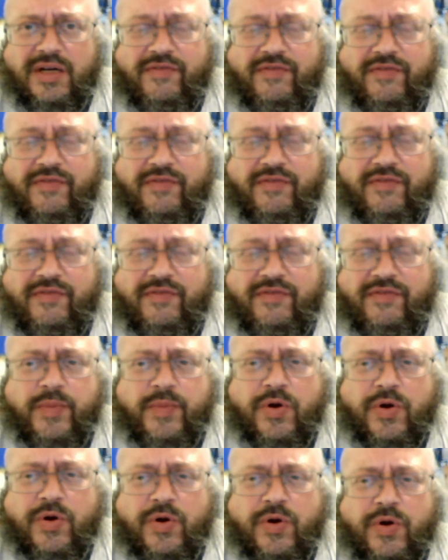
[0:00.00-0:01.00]
whole
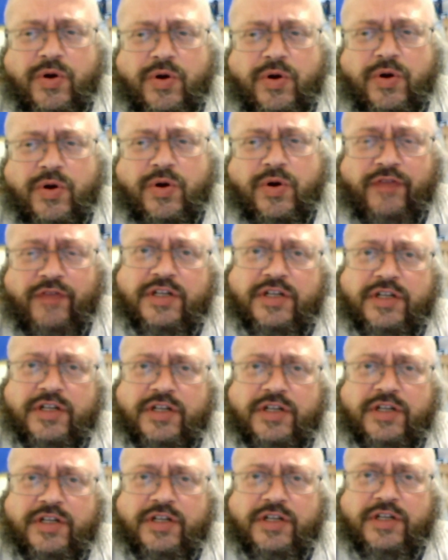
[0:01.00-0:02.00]
life. She's not that
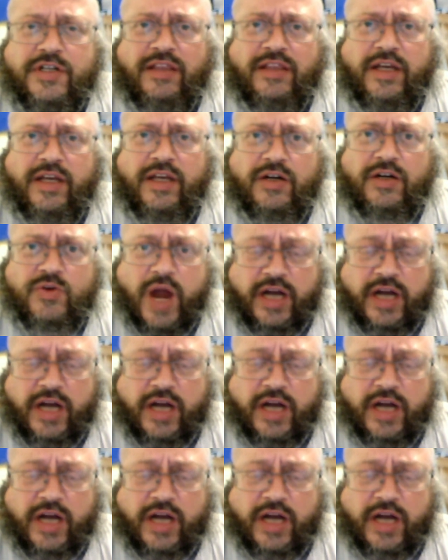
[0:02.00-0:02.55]
attractive.